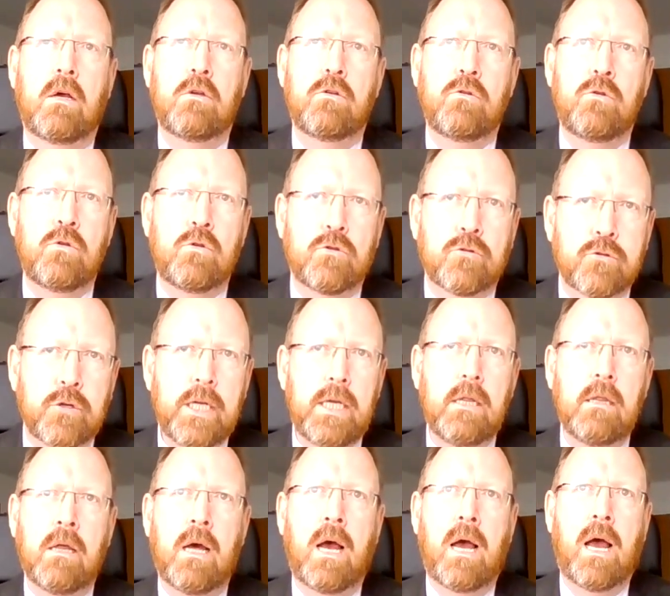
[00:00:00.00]
you treat
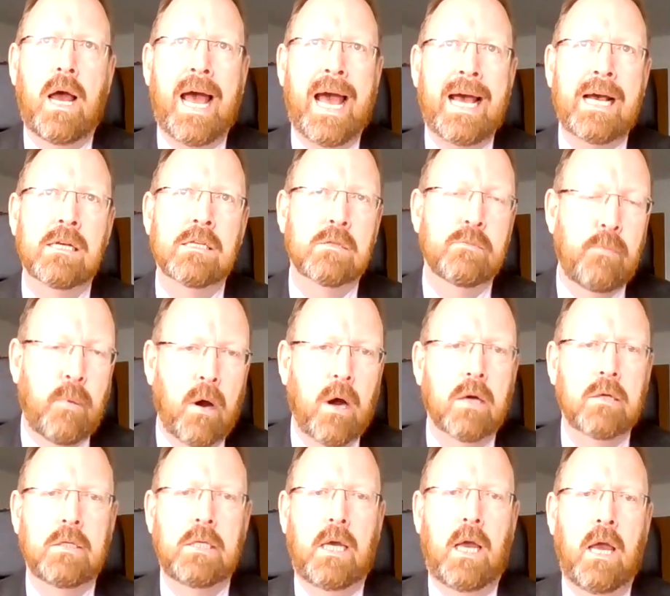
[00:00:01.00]
that as
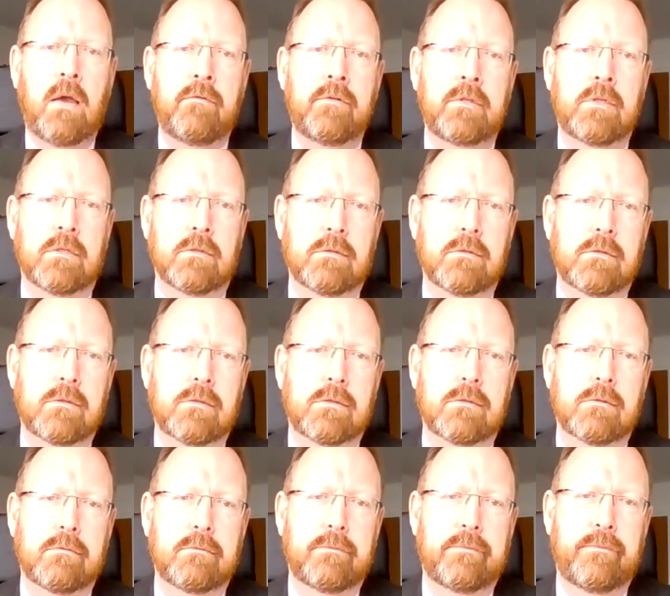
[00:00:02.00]
party evidence.
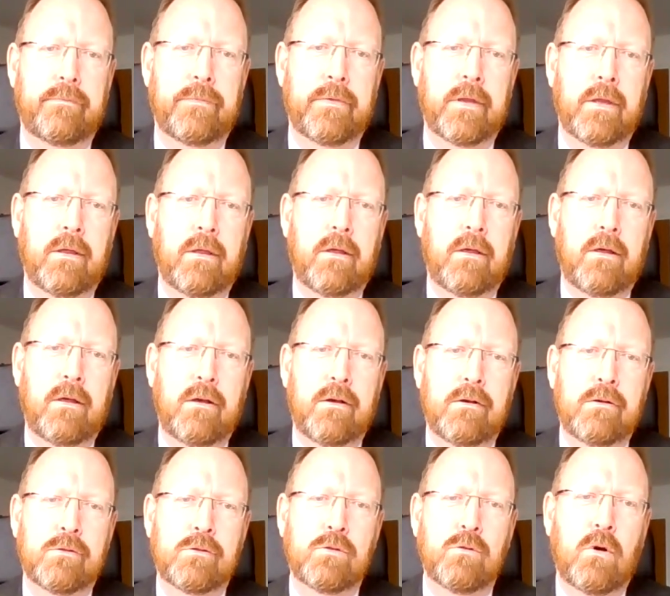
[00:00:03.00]

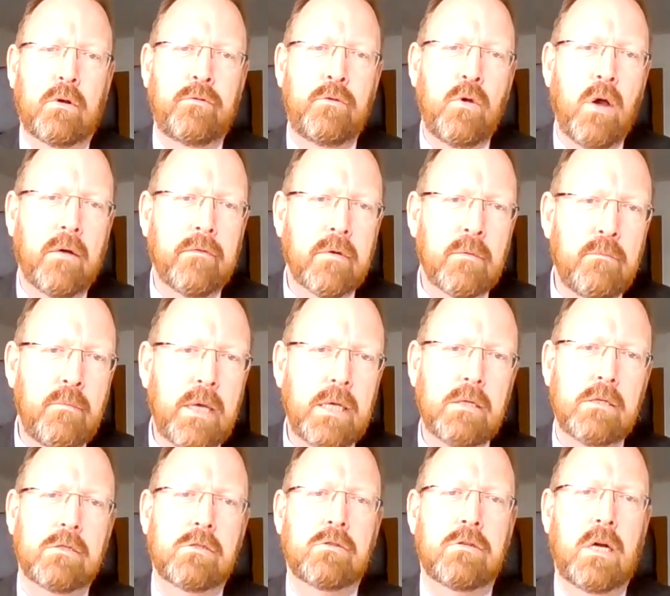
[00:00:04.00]
So if you have a
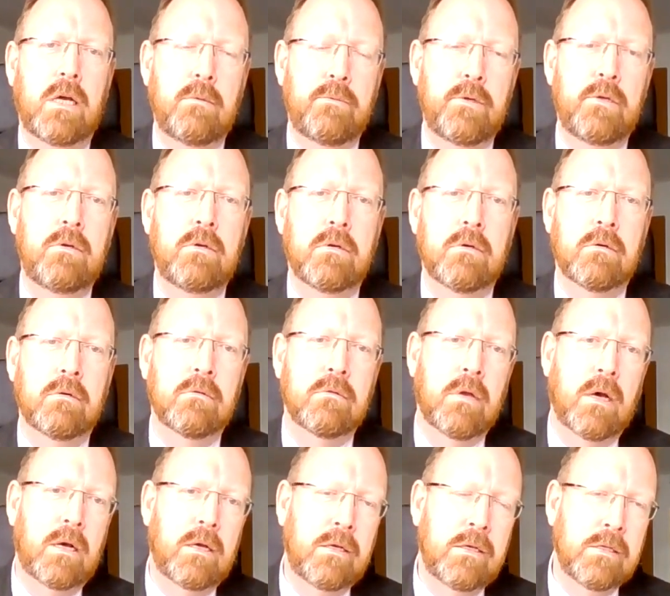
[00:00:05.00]
mixed tribunal
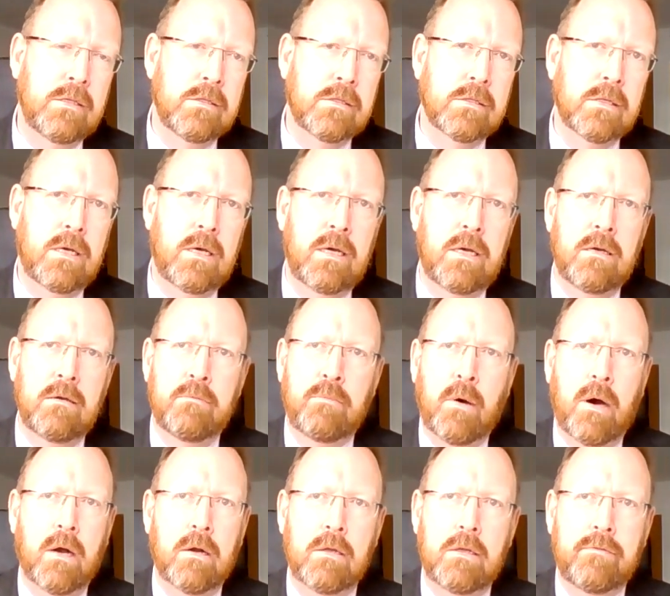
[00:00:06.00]
that is
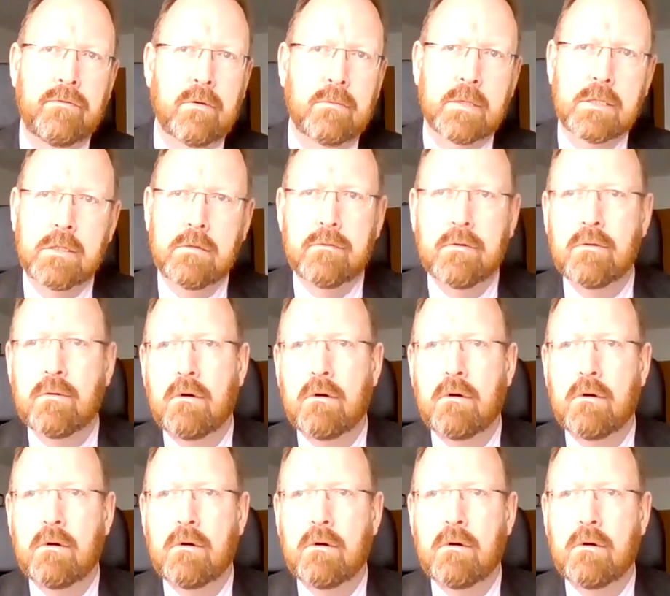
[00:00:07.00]
partly from a civil